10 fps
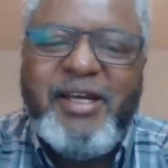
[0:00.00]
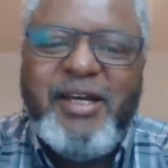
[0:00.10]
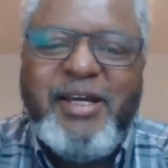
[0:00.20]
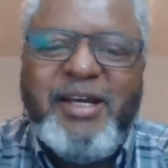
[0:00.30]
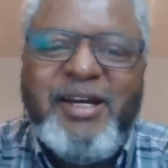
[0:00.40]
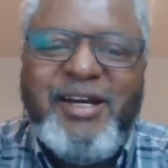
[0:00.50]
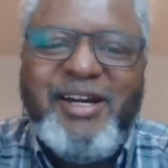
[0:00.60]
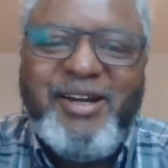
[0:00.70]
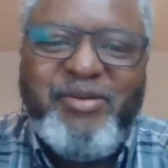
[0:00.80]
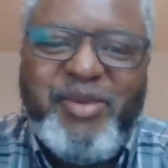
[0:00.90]

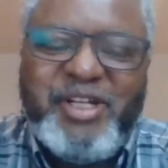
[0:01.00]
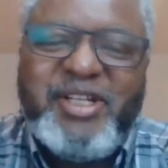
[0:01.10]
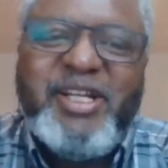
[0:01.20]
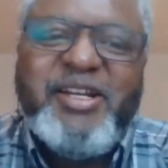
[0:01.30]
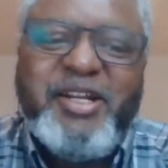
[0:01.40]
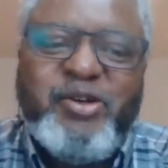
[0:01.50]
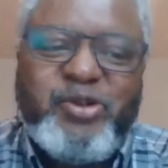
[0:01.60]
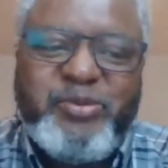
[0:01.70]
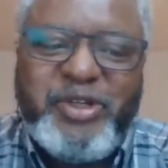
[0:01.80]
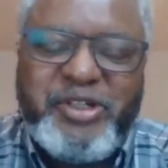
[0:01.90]
My area of
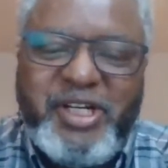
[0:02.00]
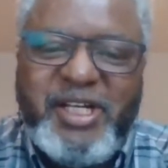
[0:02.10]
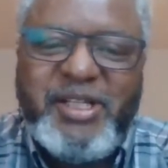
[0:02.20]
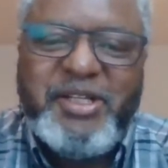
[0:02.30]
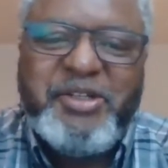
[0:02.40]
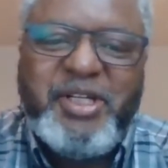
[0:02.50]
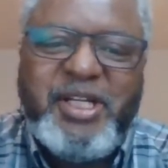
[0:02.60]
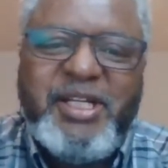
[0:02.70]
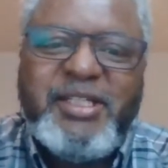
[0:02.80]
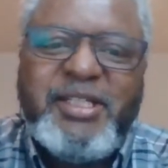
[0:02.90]
specialization
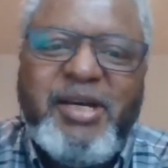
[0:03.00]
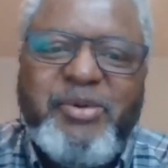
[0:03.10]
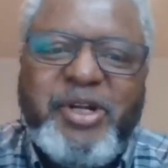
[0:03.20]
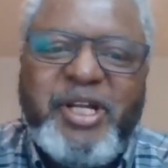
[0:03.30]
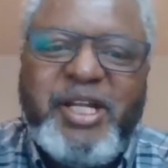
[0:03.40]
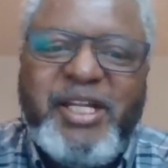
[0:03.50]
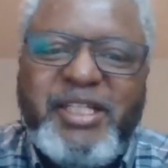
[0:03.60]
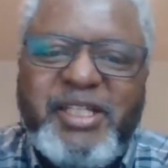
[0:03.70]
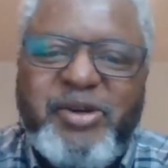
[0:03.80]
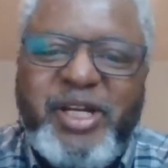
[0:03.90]
is African
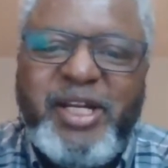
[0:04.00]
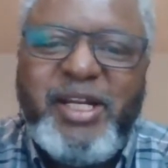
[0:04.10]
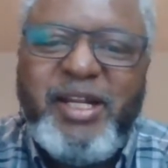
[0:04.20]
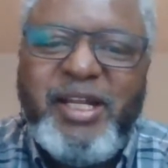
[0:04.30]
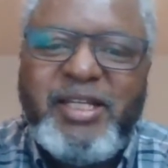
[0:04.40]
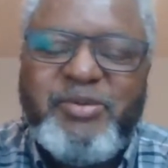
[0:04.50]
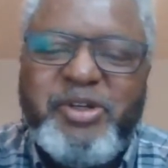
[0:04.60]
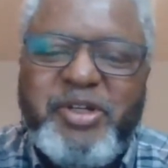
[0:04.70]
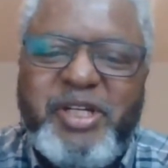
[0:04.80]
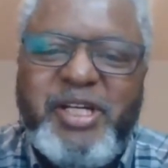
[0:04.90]
history,
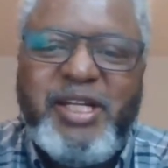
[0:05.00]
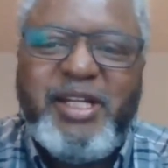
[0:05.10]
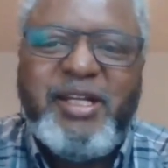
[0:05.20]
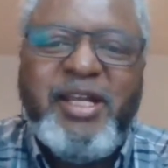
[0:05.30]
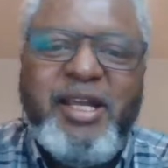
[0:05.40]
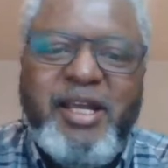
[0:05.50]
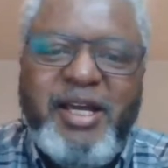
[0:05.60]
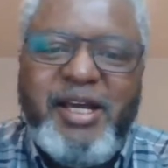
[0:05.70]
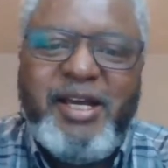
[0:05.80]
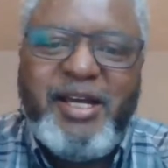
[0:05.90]
especially
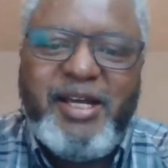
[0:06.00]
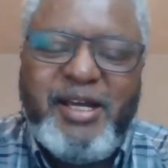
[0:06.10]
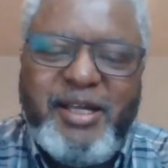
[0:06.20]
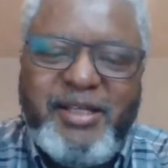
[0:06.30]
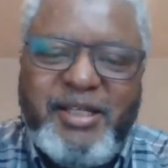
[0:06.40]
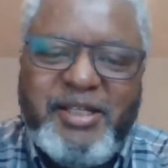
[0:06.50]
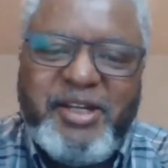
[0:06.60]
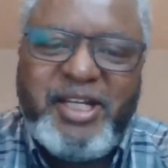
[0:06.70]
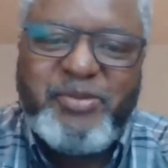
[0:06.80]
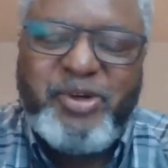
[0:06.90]
the
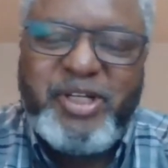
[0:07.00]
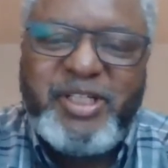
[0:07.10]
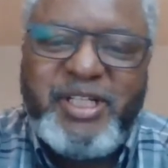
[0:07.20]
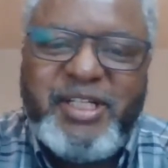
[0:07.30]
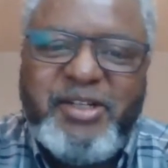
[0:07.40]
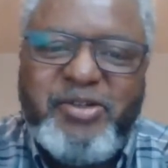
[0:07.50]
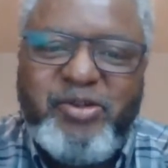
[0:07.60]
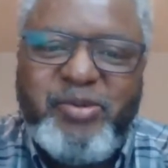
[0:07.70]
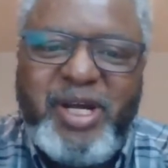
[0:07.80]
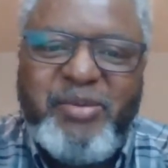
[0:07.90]
diaspora studies
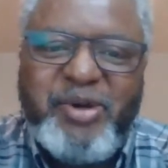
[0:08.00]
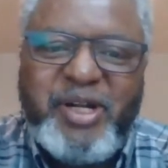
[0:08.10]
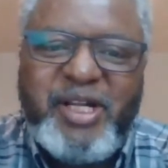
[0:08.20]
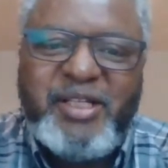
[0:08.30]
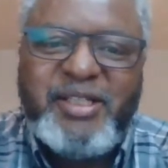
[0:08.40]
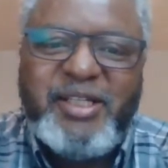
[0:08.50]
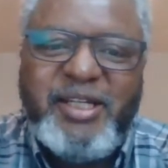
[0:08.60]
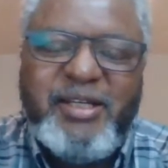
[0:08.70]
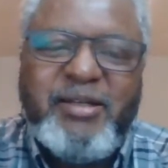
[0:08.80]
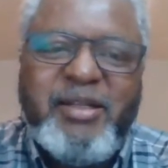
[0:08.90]
of Africans
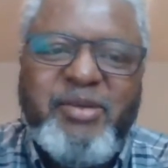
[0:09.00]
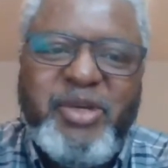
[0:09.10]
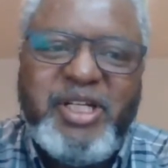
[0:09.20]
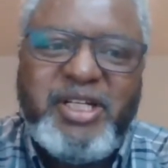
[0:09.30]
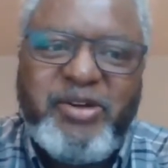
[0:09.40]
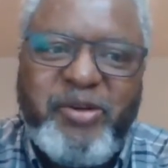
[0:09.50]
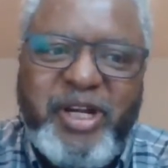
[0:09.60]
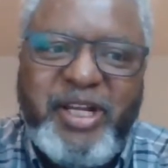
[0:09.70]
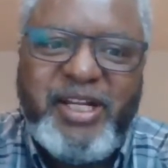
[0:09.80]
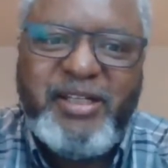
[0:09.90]
in the
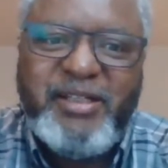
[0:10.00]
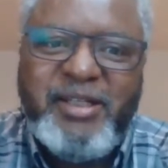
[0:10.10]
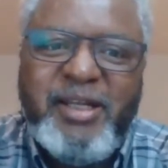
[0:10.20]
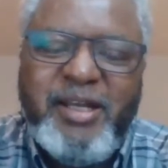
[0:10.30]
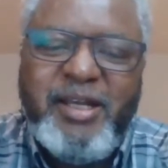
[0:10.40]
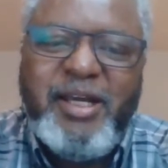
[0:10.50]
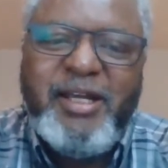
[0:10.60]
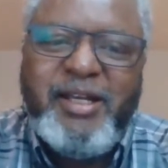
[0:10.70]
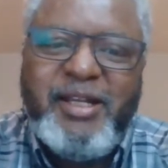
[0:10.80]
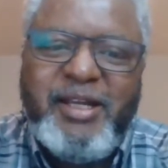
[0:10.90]
Mediterranean
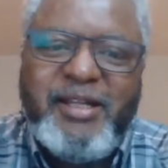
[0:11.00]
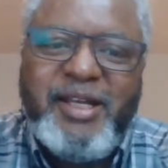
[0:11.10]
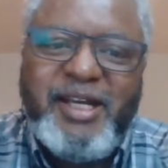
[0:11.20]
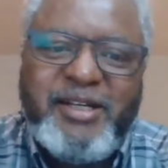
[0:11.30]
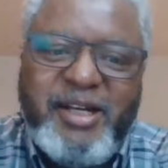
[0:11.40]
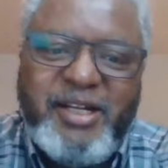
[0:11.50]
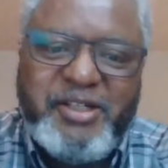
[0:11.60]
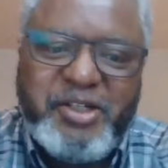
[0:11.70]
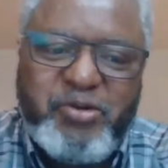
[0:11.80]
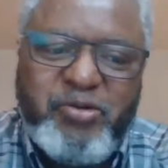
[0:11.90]
and the
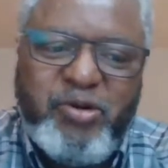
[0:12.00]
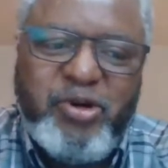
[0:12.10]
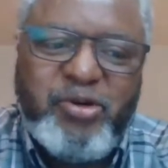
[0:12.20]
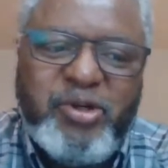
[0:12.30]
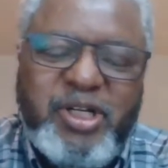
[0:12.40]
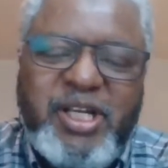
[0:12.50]
Atlantic world.